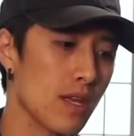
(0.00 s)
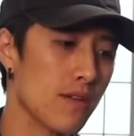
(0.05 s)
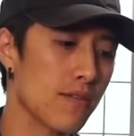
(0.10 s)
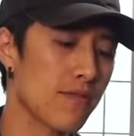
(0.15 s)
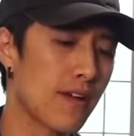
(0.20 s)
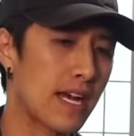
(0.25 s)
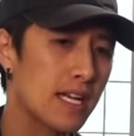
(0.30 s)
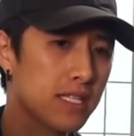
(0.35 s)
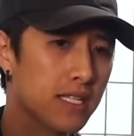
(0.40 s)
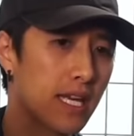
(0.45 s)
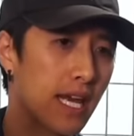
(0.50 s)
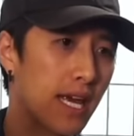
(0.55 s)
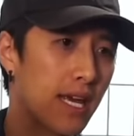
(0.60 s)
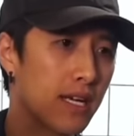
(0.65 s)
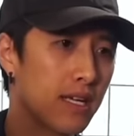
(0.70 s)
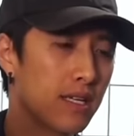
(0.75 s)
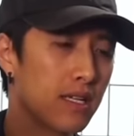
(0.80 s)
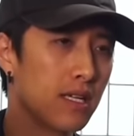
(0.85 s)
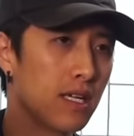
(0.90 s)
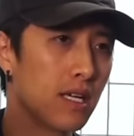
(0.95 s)
fast
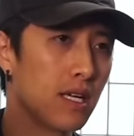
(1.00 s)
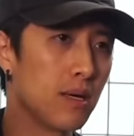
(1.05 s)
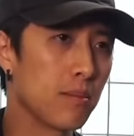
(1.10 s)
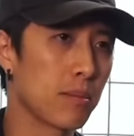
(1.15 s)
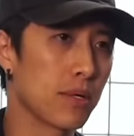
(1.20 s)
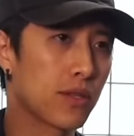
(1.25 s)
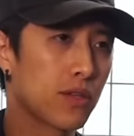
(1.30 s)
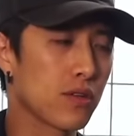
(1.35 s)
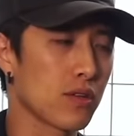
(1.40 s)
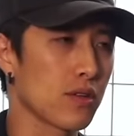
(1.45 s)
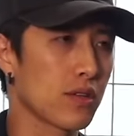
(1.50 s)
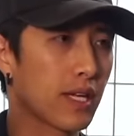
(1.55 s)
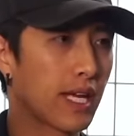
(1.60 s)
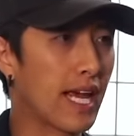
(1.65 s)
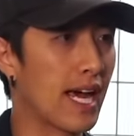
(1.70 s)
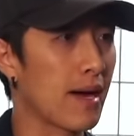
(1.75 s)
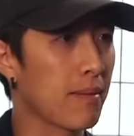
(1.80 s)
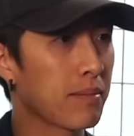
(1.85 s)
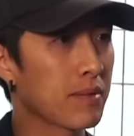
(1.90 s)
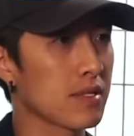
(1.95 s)
gain, but the the
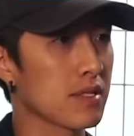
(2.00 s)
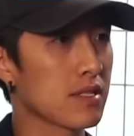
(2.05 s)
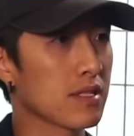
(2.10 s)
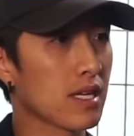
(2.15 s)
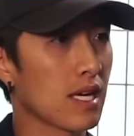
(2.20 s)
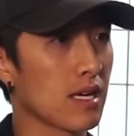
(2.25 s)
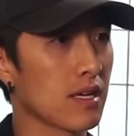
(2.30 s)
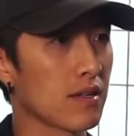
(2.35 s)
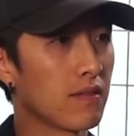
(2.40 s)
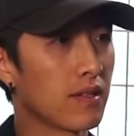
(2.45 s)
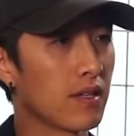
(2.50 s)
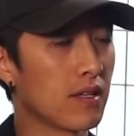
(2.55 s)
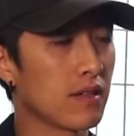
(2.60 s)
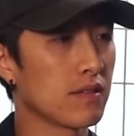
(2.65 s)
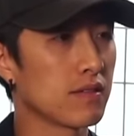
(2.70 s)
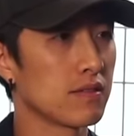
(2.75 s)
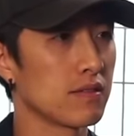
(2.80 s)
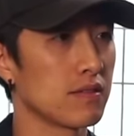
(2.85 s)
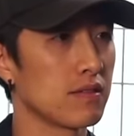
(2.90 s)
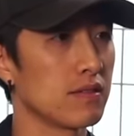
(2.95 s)
cap is kind of you know.
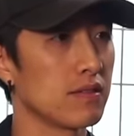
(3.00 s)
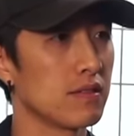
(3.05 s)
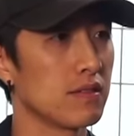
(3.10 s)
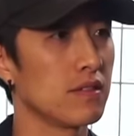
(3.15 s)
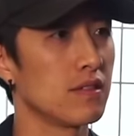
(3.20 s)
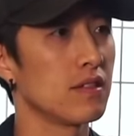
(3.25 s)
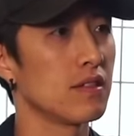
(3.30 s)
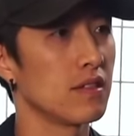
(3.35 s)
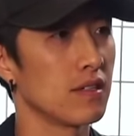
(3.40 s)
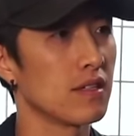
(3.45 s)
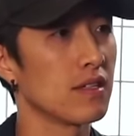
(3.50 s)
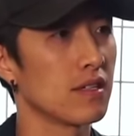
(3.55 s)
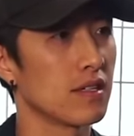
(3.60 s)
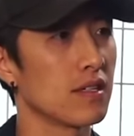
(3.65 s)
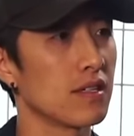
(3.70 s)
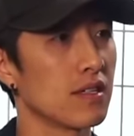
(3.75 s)
I see. I see. Yeah.